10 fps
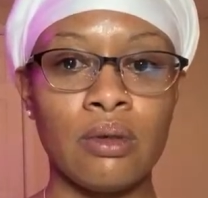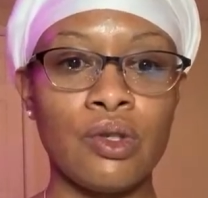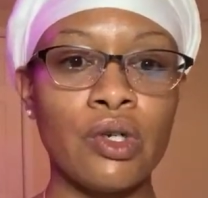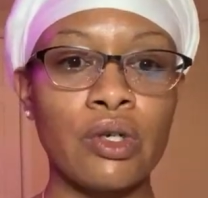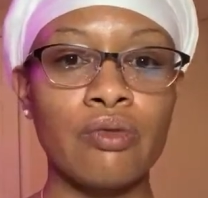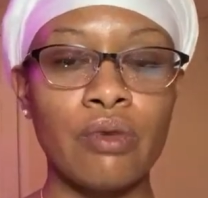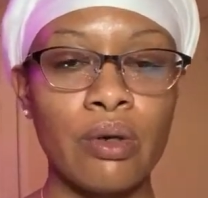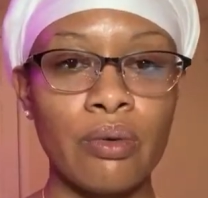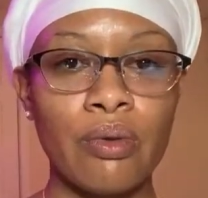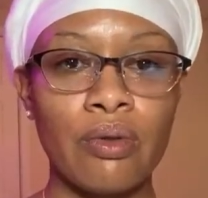your
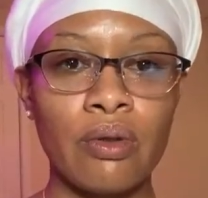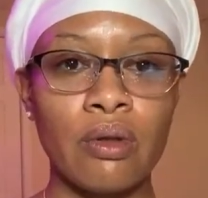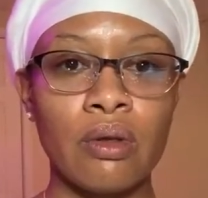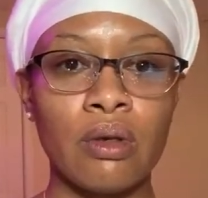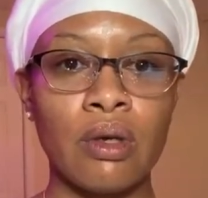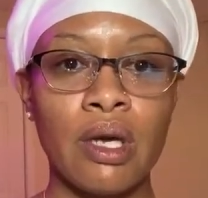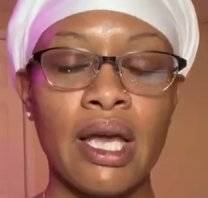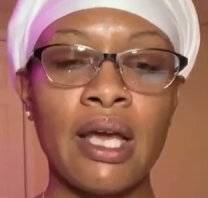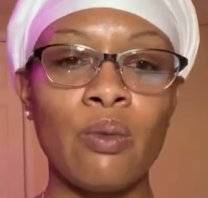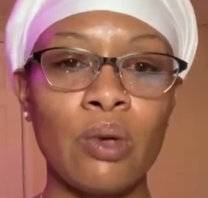growth,
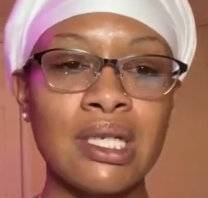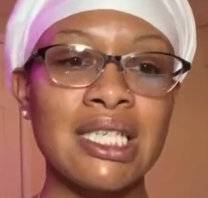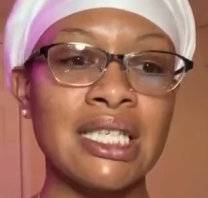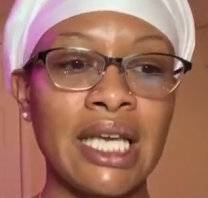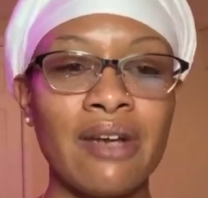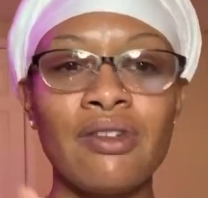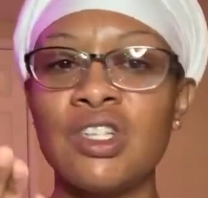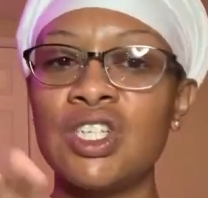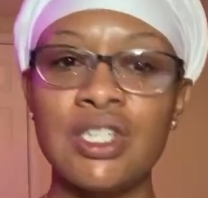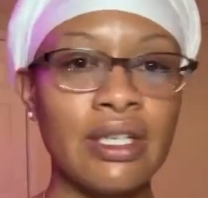and what is scaring the
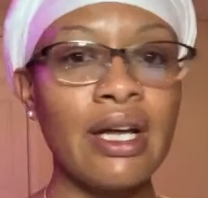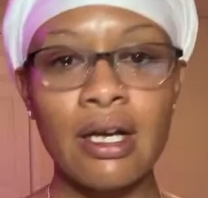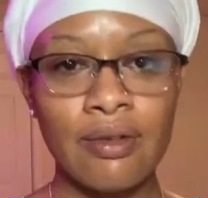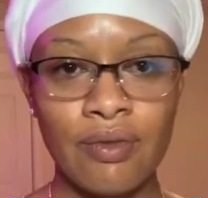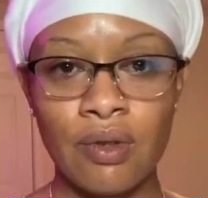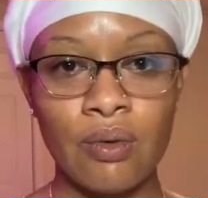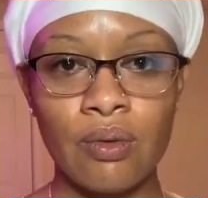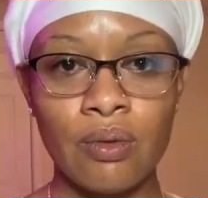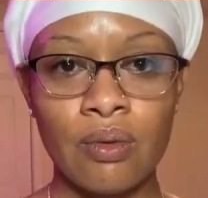shit out of you